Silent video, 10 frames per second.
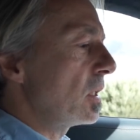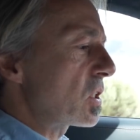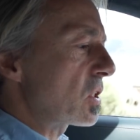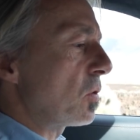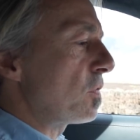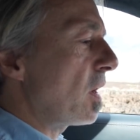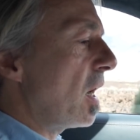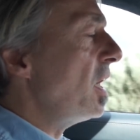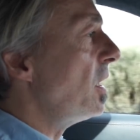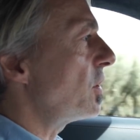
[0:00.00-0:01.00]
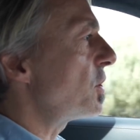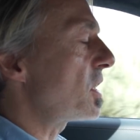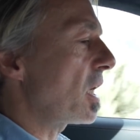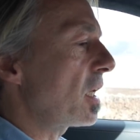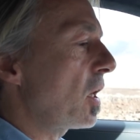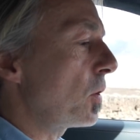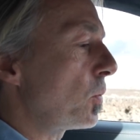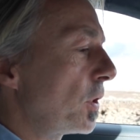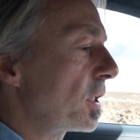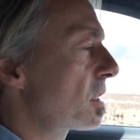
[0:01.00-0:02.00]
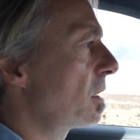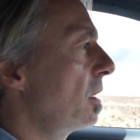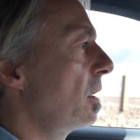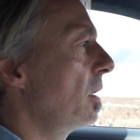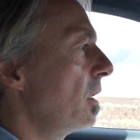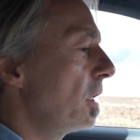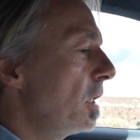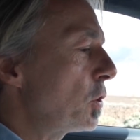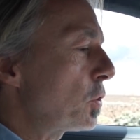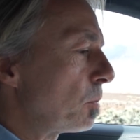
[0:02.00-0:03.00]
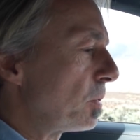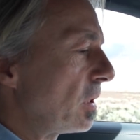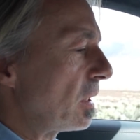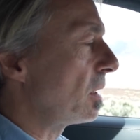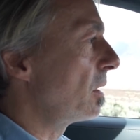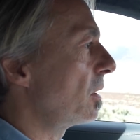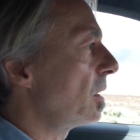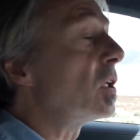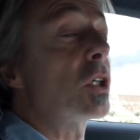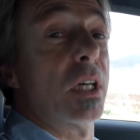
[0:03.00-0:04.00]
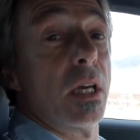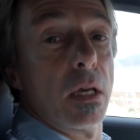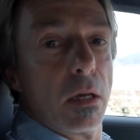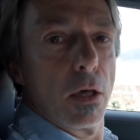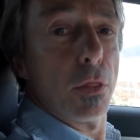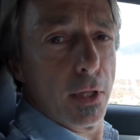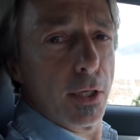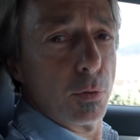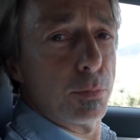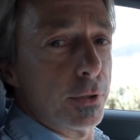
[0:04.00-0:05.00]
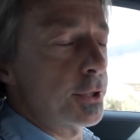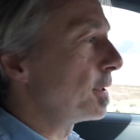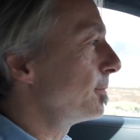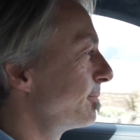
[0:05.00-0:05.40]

So if I understand how it works, it should be okay. Thank you, Porsche.